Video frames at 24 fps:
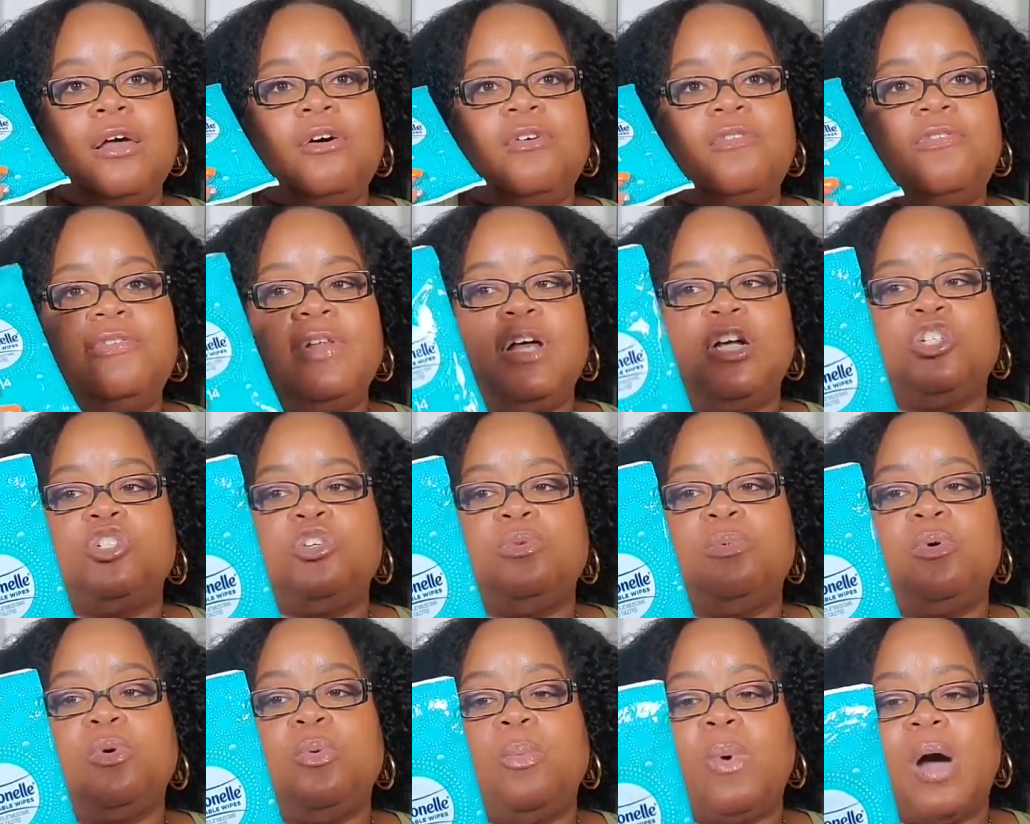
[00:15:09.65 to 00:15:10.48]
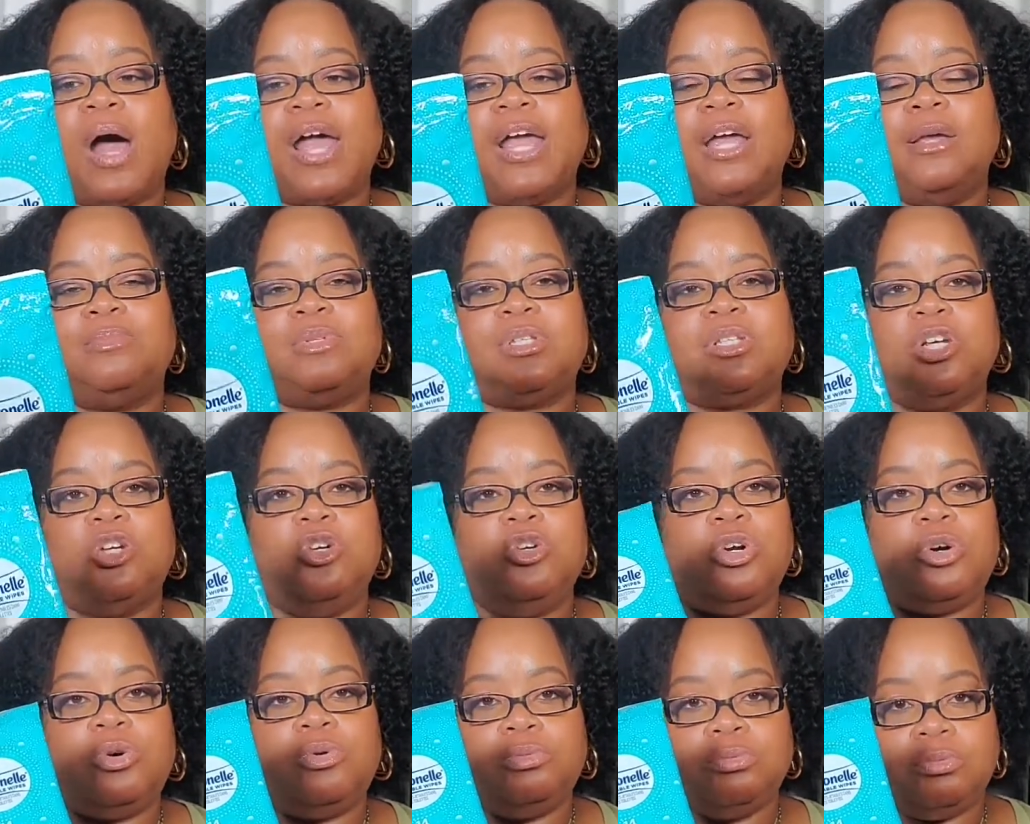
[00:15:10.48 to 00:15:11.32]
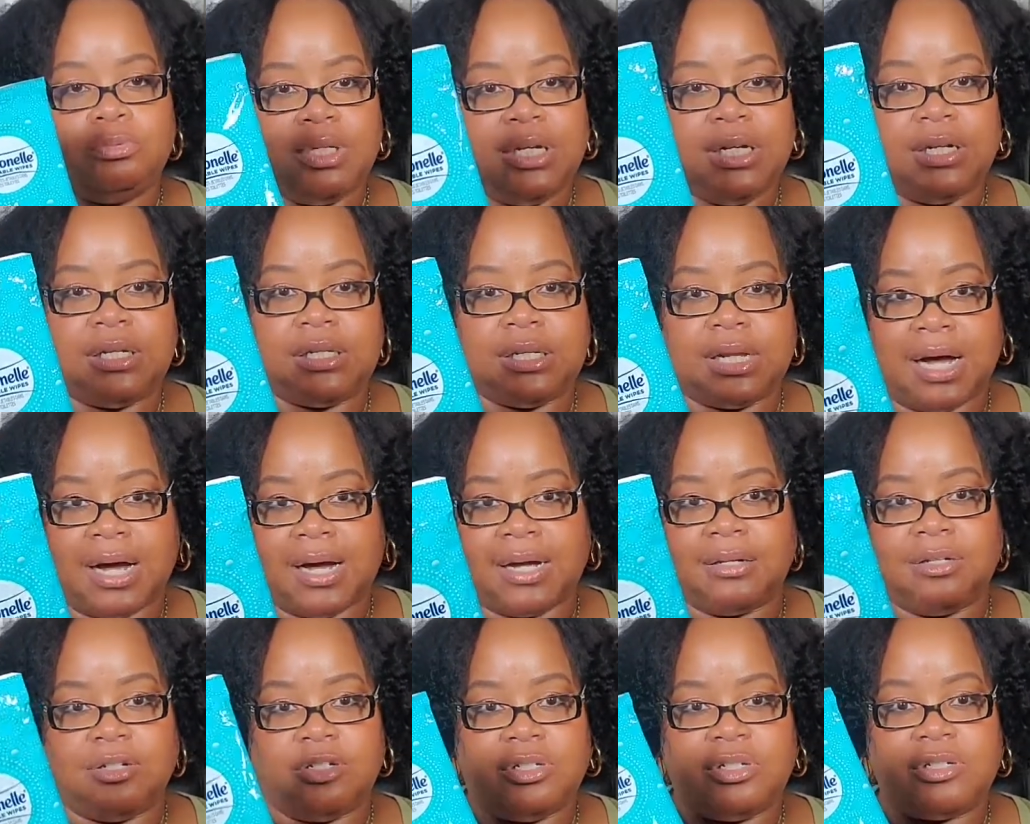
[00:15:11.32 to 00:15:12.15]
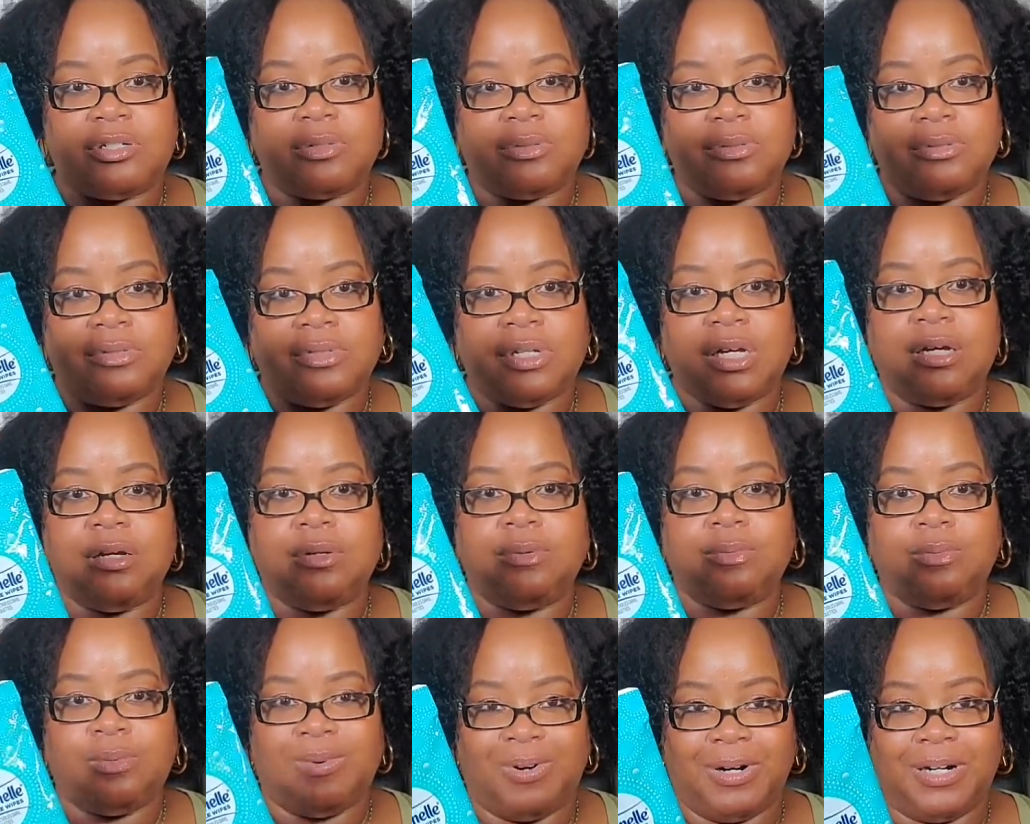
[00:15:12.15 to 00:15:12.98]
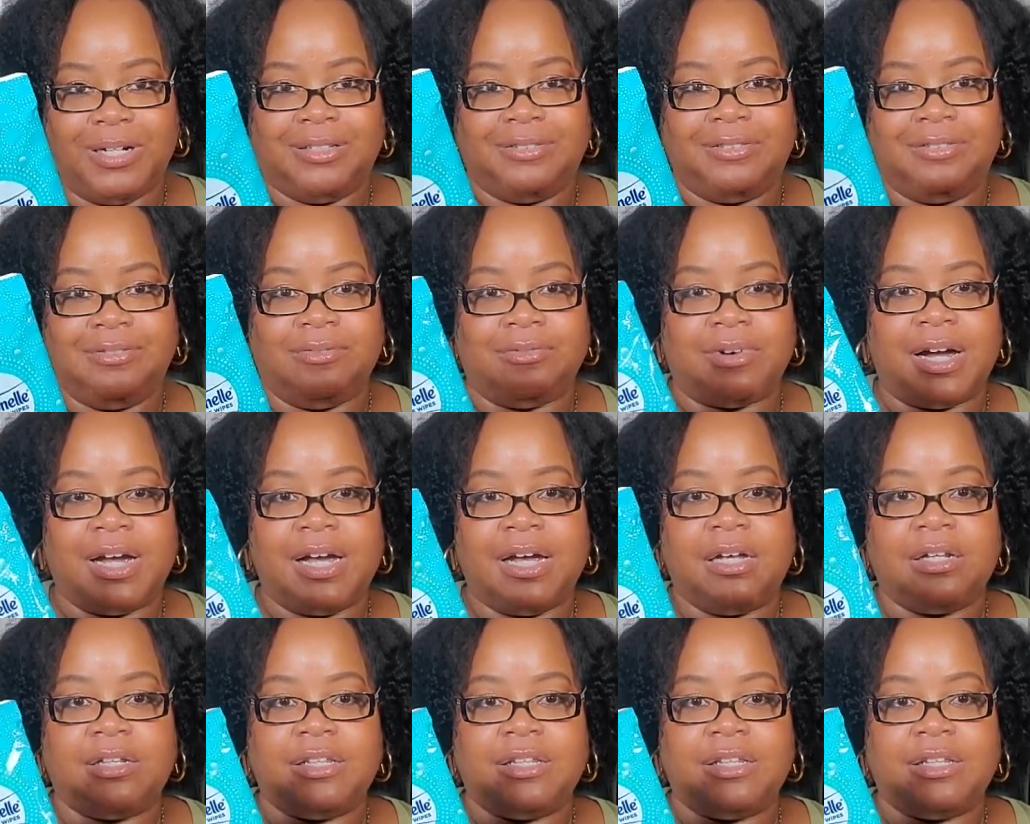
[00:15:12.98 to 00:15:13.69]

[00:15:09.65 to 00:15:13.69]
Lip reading: flushable wipes, you don't need a lot. You just need one, right?